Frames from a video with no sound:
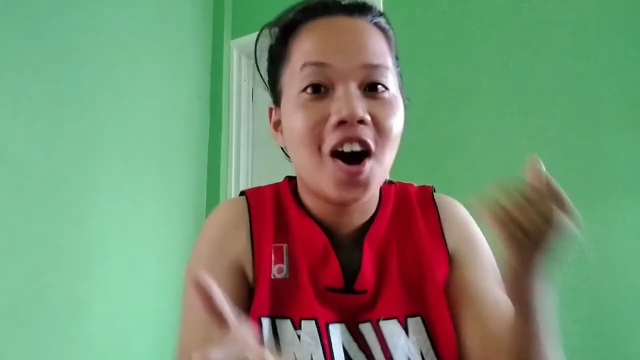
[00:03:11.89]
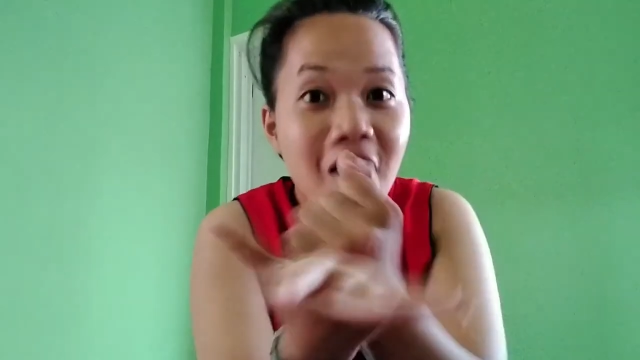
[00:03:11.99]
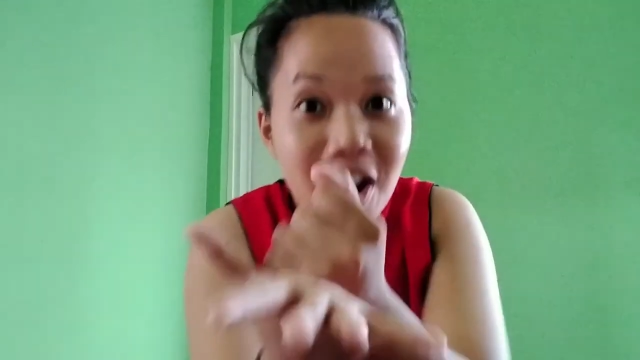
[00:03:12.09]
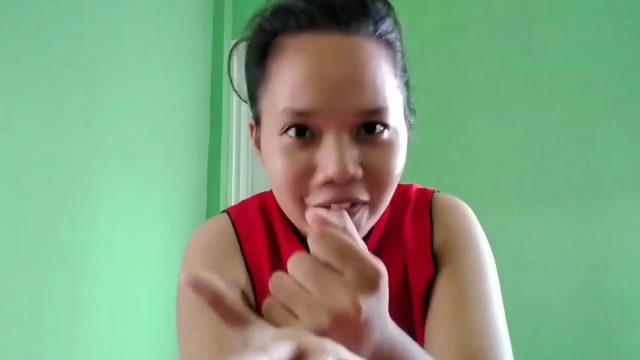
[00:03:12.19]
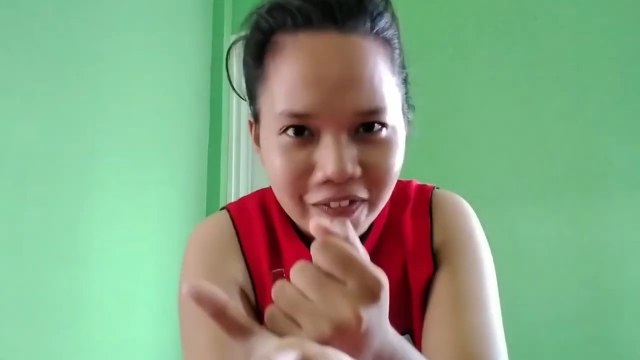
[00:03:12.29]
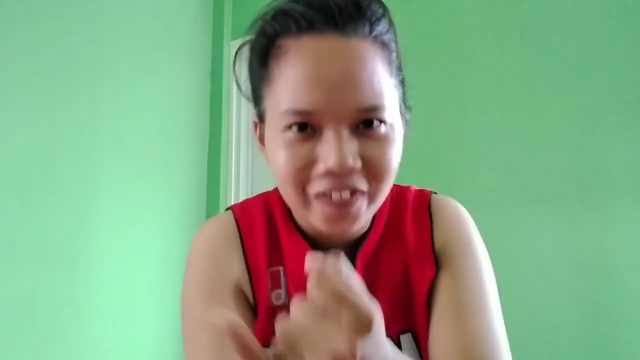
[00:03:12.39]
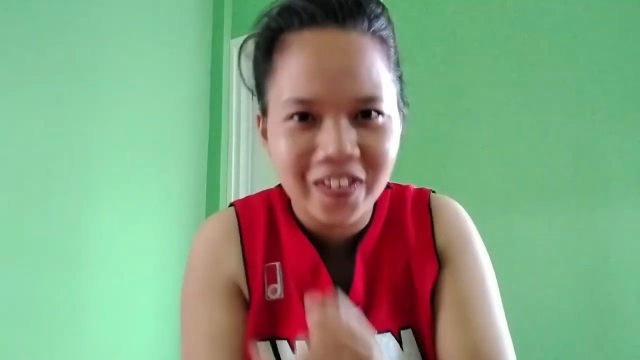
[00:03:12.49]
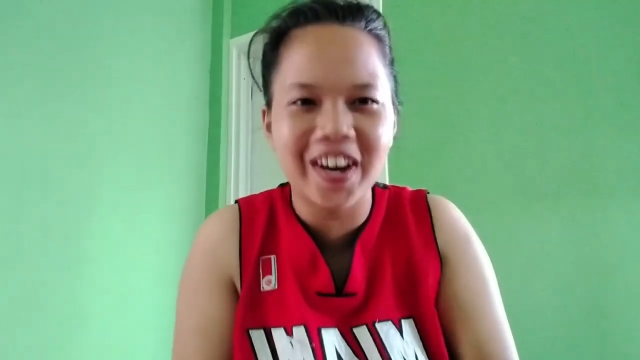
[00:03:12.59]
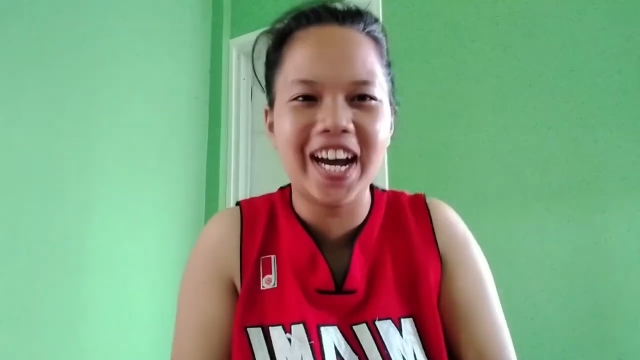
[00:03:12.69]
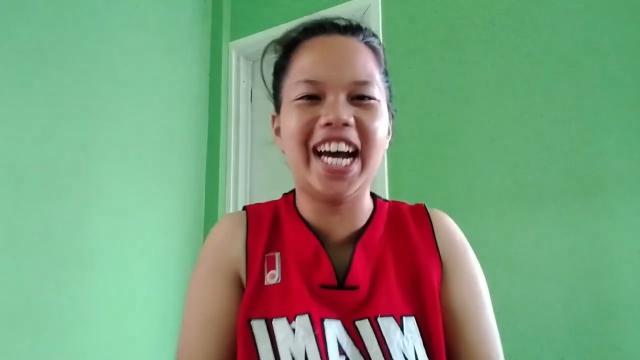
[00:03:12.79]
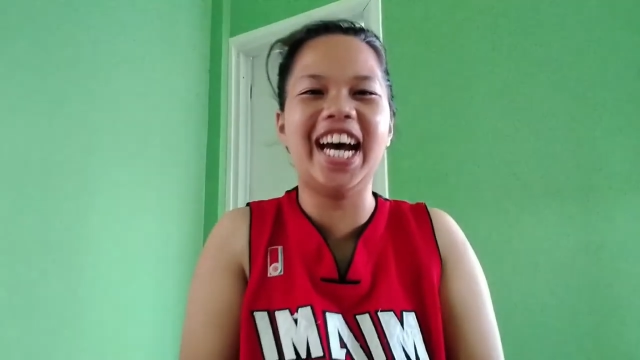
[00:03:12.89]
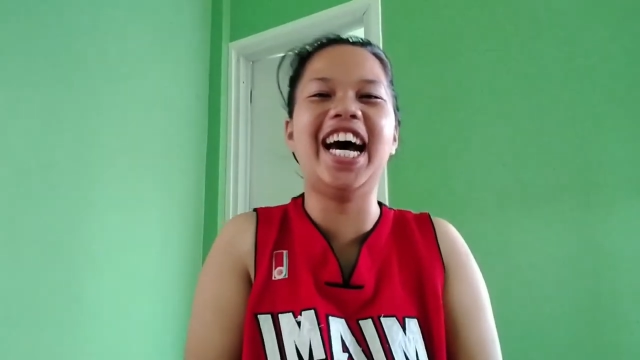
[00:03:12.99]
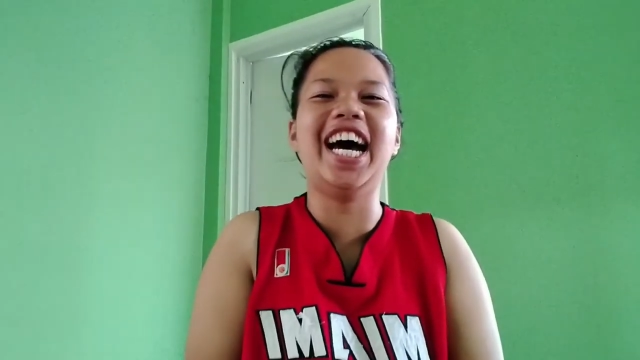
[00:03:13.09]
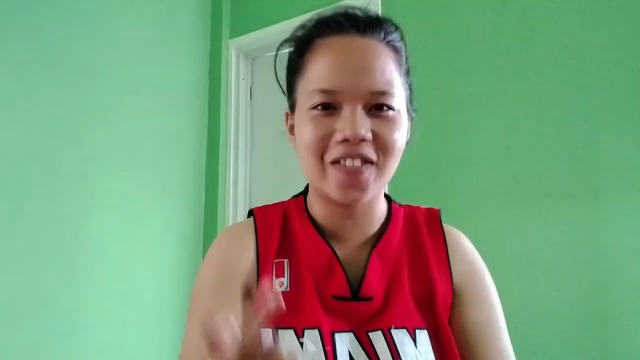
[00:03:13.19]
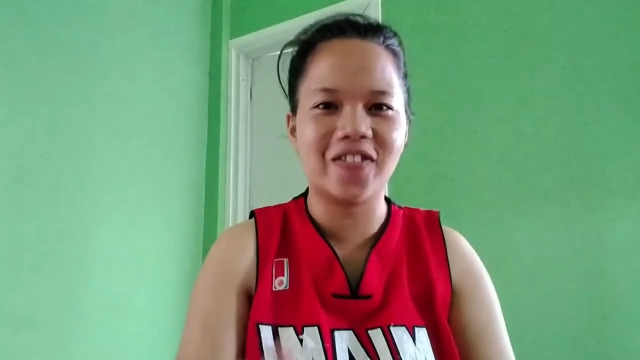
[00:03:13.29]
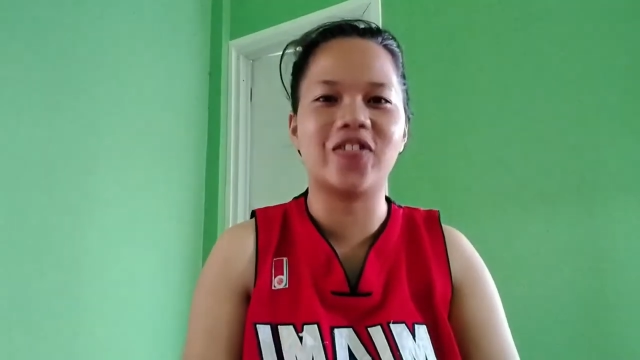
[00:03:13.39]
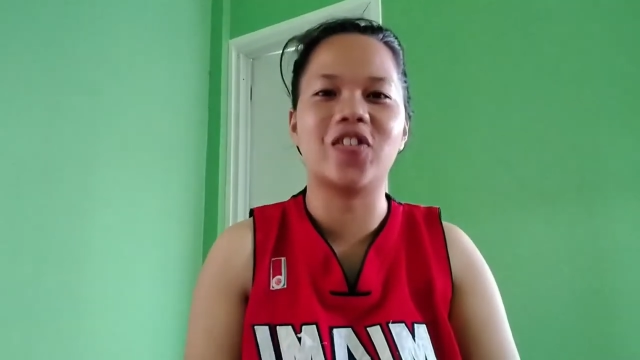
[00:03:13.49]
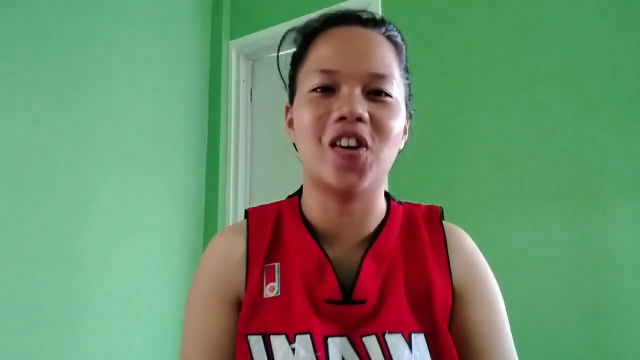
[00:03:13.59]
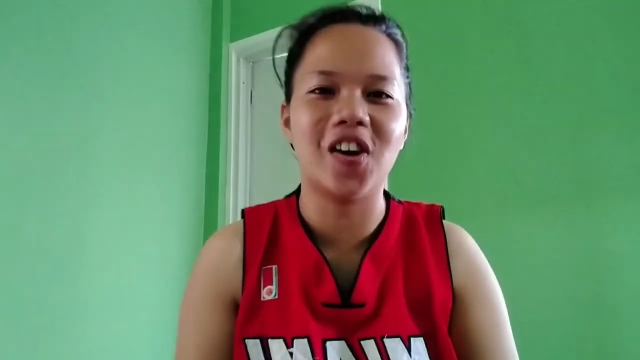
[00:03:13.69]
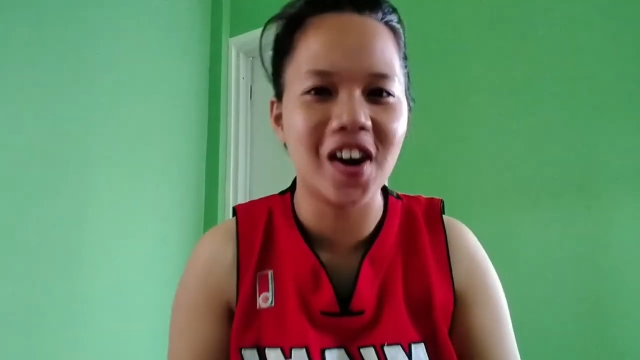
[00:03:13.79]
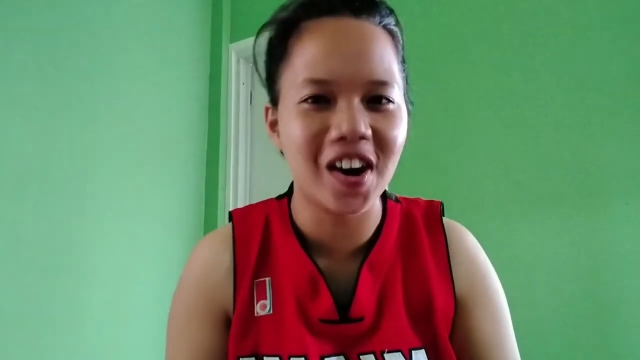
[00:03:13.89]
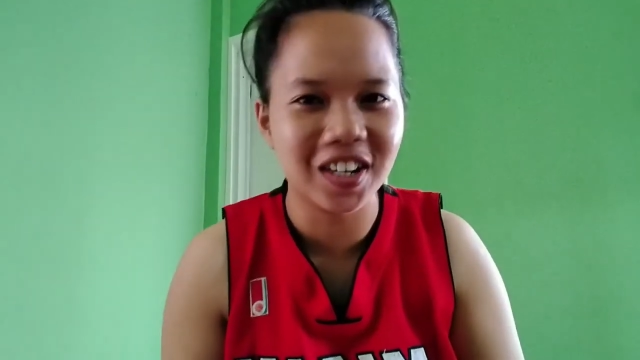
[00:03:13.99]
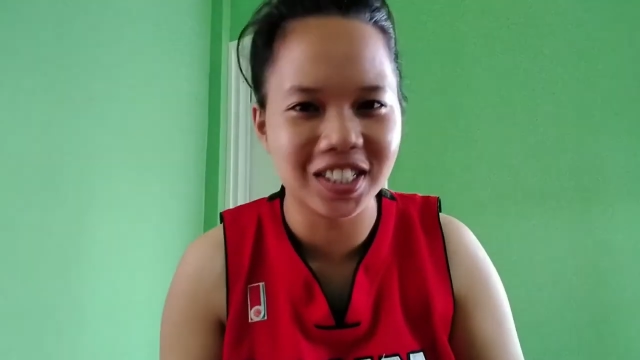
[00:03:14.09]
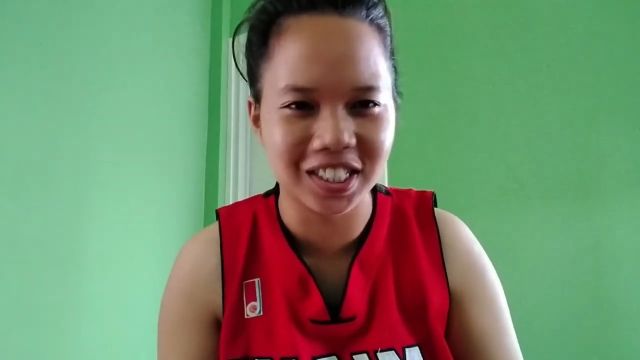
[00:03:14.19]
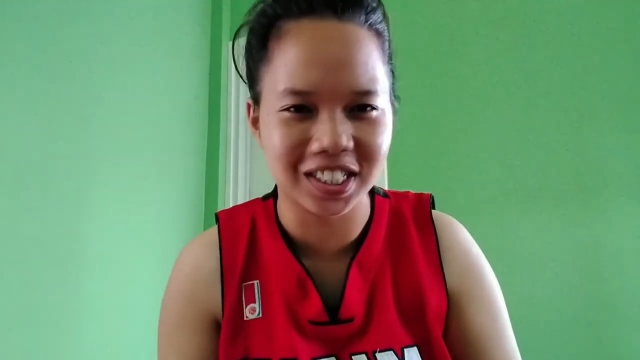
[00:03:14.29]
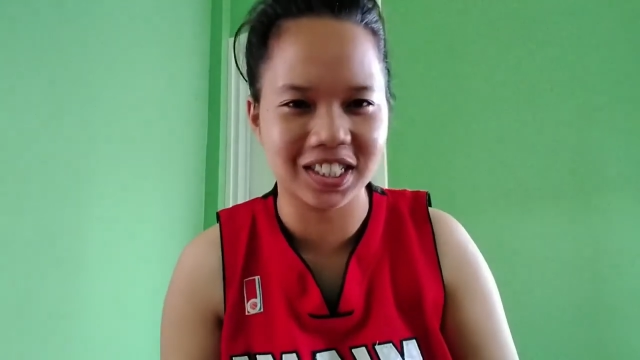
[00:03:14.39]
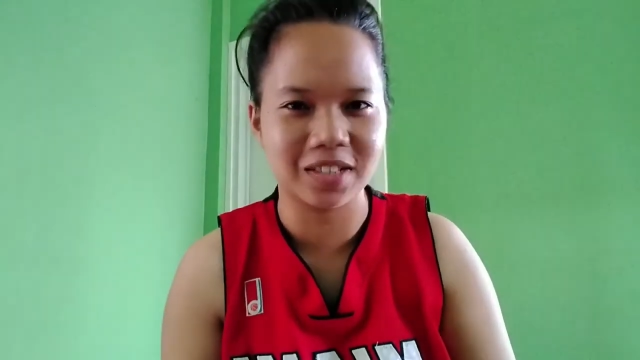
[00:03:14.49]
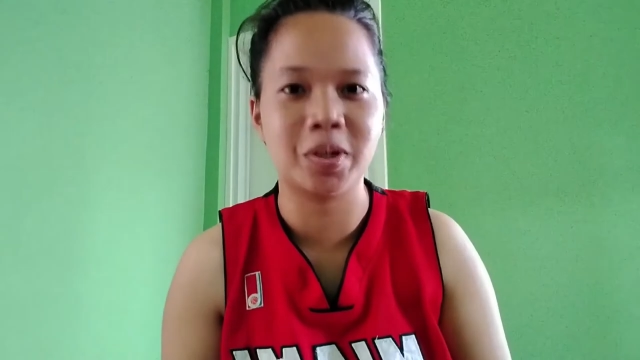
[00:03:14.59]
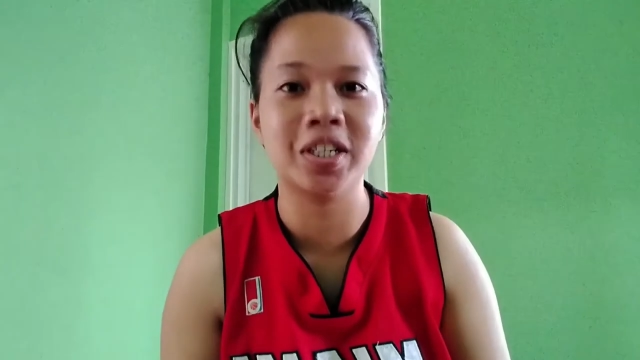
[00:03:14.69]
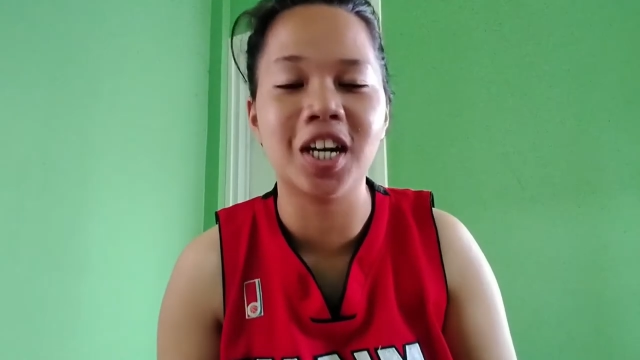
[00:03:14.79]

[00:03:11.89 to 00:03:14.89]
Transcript: Off! Of course!